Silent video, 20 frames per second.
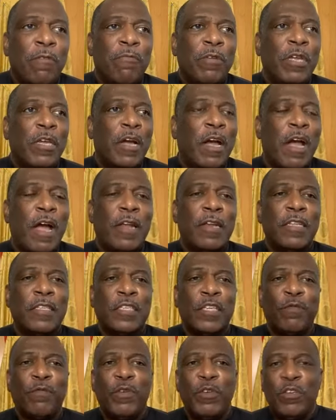
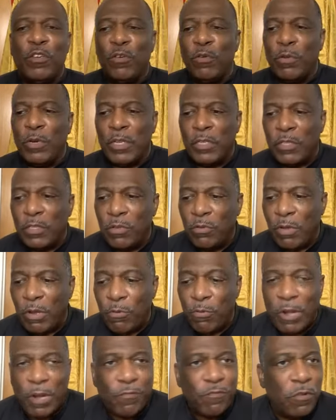Regardless if you're doing it through
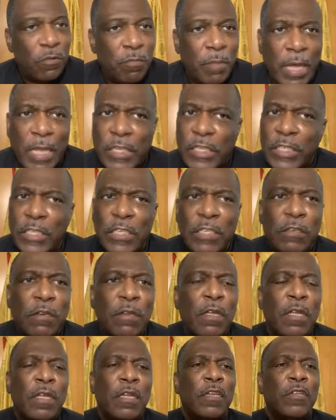a
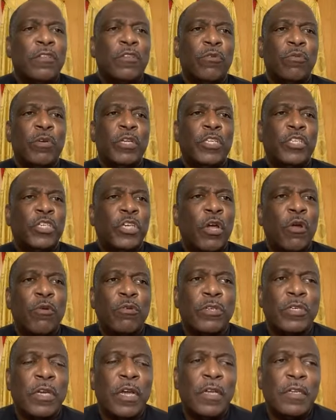reformation, through a
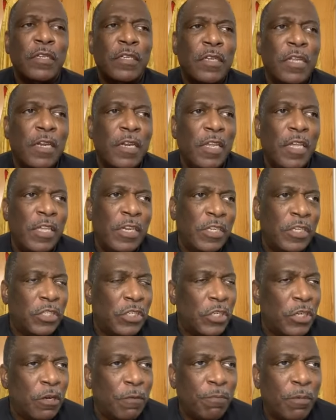church, under the
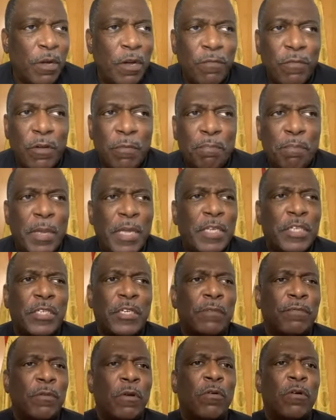leadership of a
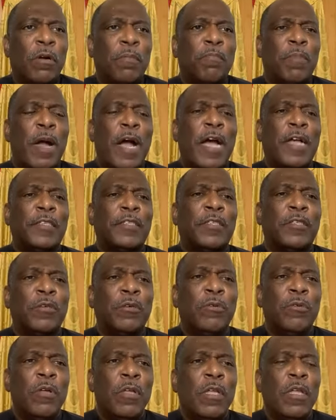bishop or
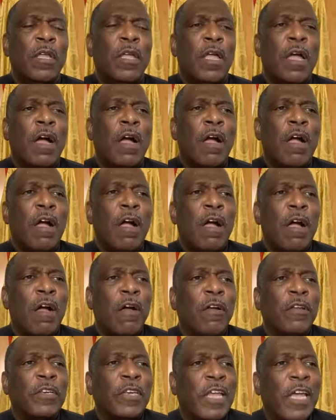apostle,
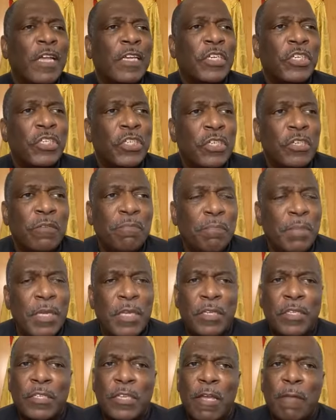there should
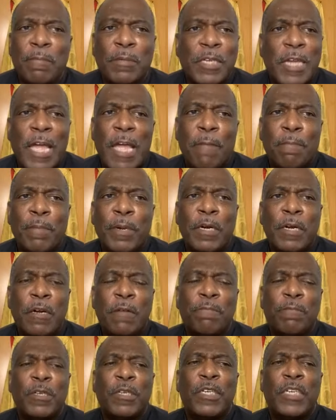be some type
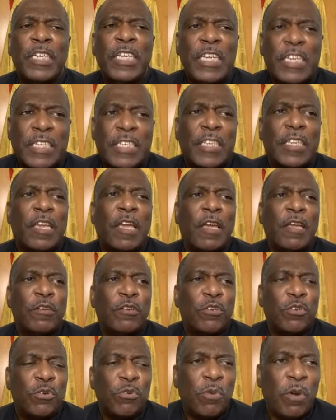of teaching
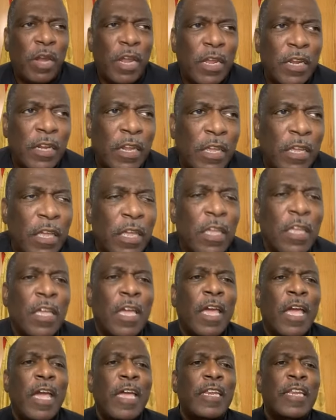and training.
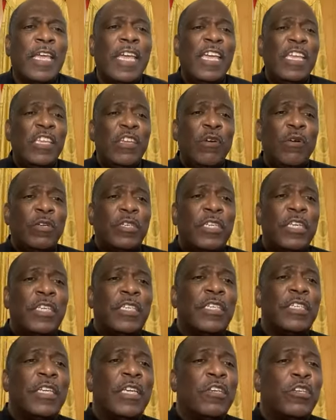And in your
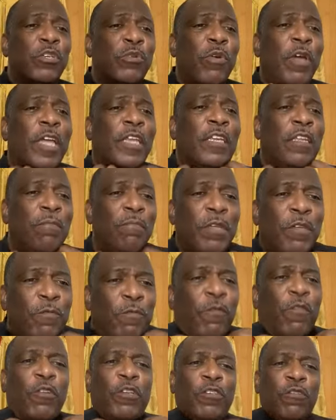teaching and training,
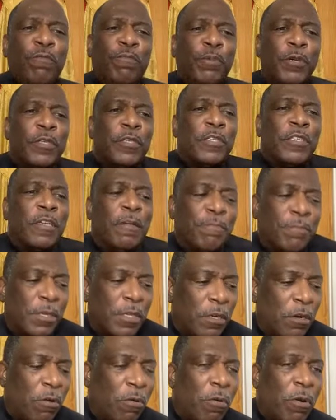before you put
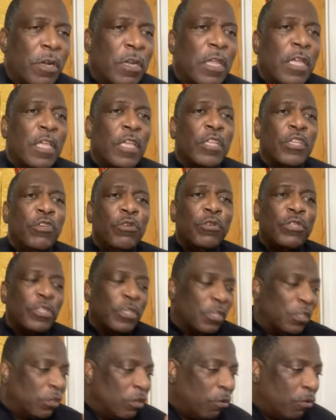something on, you
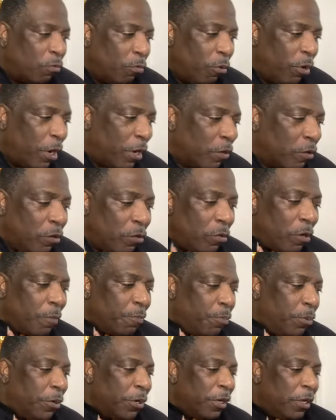should know what you
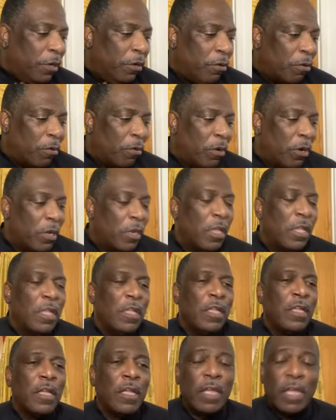are putting on.
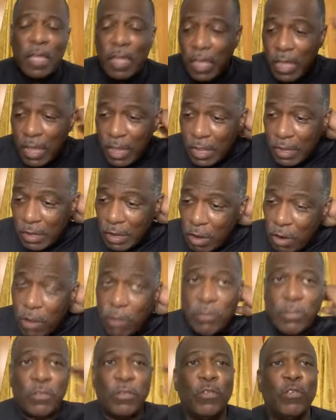And
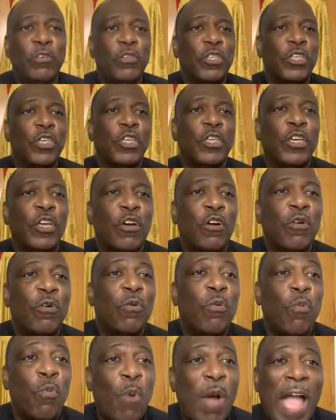also you should
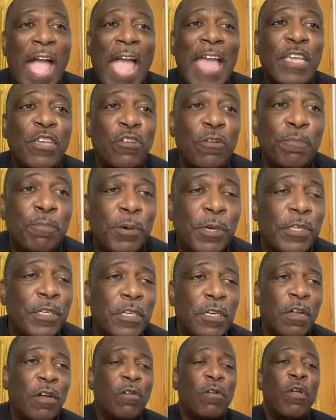know why you're
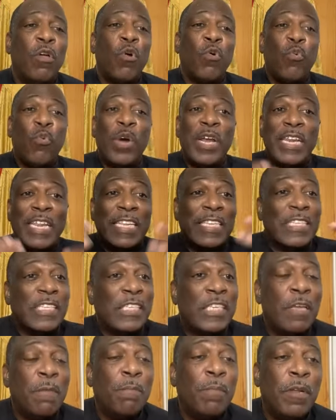putting it on, what it
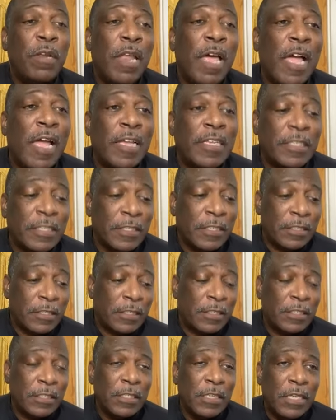
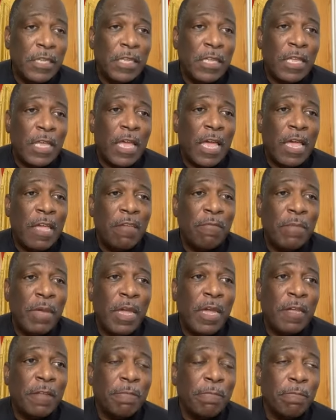symbolizes.
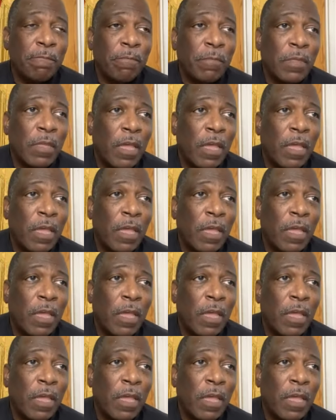Amen.